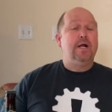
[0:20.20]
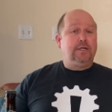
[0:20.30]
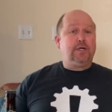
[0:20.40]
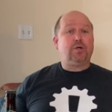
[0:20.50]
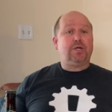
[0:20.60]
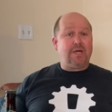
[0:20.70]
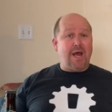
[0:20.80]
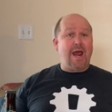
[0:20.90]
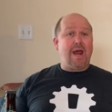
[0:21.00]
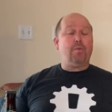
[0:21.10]
So,
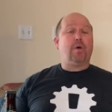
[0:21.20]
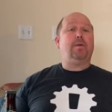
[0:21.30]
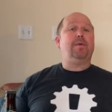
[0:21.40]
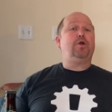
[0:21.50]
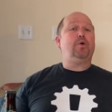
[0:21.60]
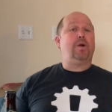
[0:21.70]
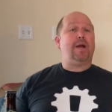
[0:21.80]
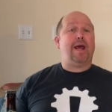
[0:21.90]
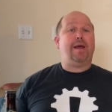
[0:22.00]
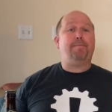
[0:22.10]
today we're going to be doing
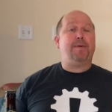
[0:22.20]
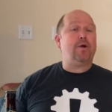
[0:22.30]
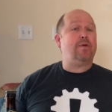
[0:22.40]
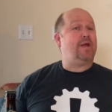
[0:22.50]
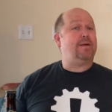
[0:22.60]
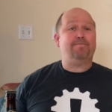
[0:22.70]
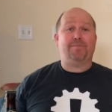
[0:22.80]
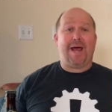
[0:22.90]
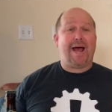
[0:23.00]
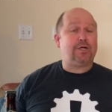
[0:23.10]
a beer that
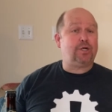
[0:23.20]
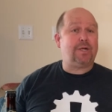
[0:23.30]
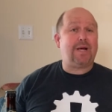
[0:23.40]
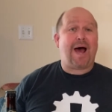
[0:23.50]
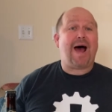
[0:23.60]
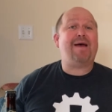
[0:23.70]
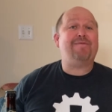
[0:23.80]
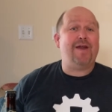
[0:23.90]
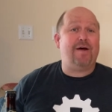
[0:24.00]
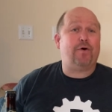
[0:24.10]
actually
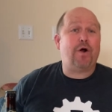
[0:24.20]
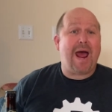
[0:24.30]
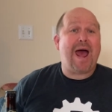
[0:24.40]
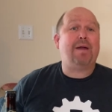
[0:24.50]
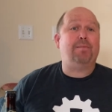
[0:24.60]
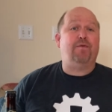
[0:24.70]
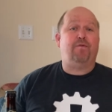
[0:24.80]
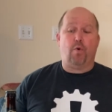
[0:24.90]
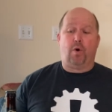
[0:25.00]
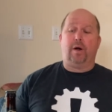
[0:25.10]
I've never had
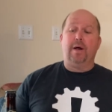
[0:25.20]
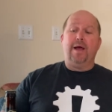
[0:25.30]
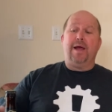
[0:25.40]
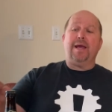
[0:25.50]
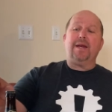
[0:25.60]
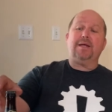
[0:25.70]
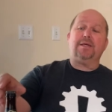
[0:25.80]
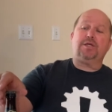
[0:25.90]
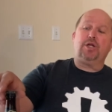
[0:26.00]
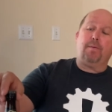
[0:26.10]
before. It
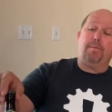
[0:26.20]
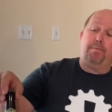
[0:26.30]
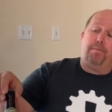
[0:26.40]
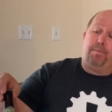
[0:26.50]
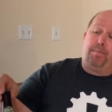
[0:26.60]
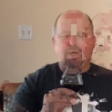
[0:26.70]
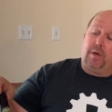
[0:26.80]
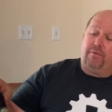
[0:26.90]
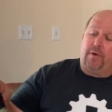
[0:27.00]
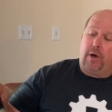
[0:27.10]
is the
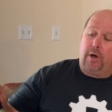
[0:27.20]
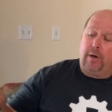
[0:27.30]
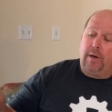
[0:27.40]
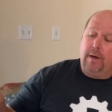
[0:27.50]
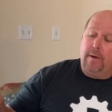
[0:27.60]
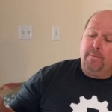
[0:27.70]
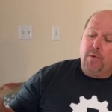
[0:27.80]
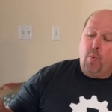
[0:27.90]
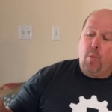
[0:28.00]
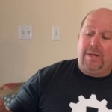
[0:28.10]
Boulevard
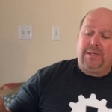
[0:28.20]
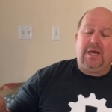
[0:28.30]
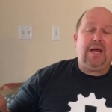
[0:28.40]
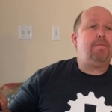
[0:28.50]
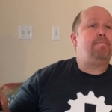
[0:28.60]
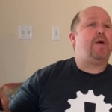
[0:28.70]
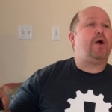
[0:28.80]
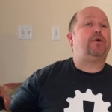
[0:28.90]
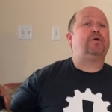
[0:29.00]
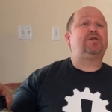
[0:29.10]
Whiskey
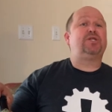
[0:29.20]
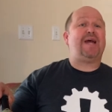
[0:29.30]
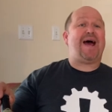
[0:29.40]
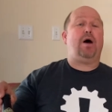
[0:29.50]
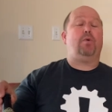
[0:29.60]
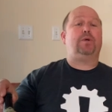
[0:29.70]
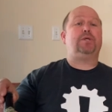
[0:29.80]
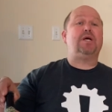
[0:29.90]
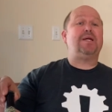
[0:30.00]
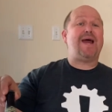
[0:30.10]
Barrel Stout, which
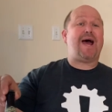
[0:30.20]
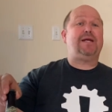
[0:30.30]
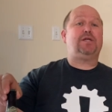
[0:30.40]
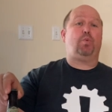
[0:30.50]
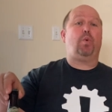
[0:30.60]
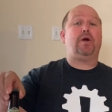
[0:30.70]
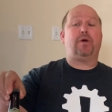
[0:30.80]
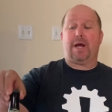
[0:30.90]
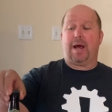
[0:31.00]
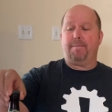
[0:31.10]
is a nice
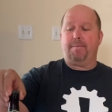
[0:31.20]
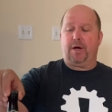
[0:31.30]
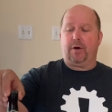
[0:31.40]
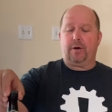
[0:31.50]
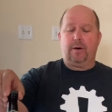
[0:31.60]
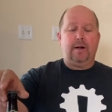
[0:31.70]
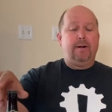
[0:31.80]
wintertime beer.